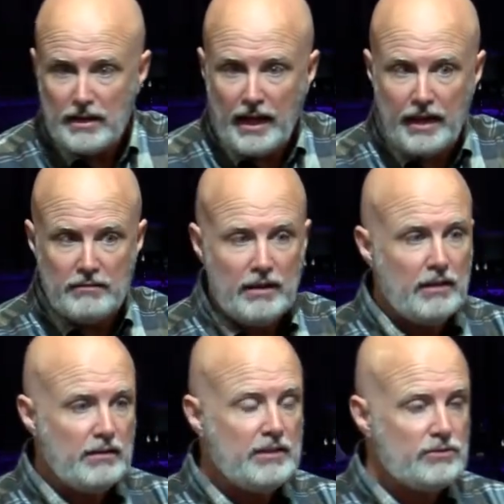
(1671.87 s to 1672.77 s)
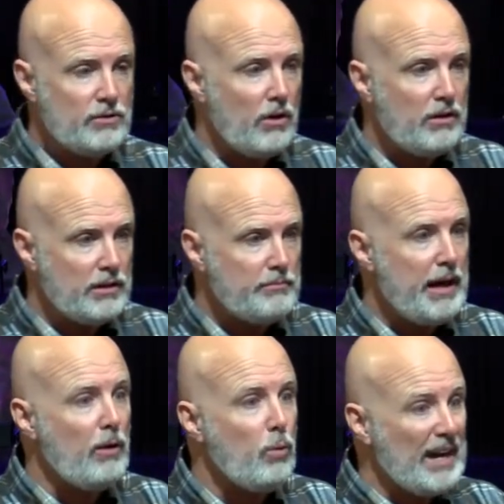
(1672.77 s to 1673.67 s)
And, and he's talking
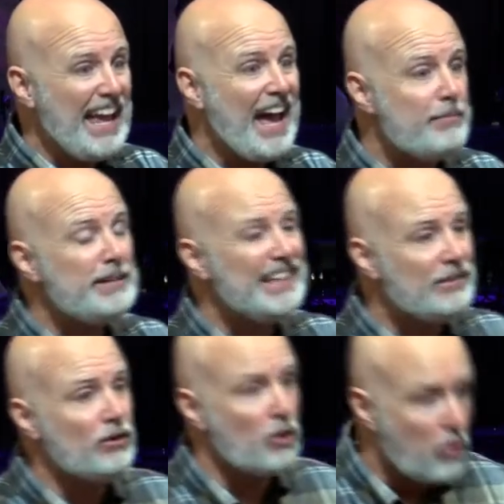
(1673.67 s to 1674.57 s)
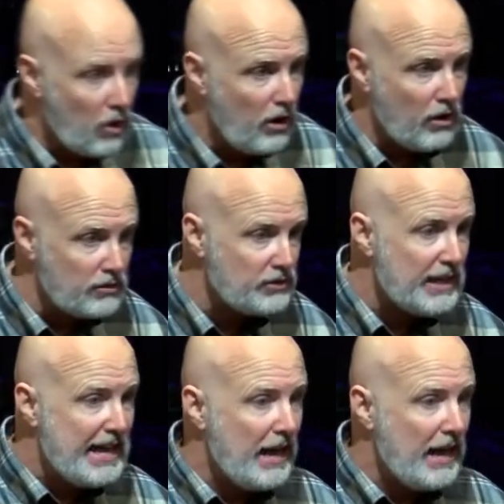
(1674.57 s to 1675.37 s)
about what happened at the cross.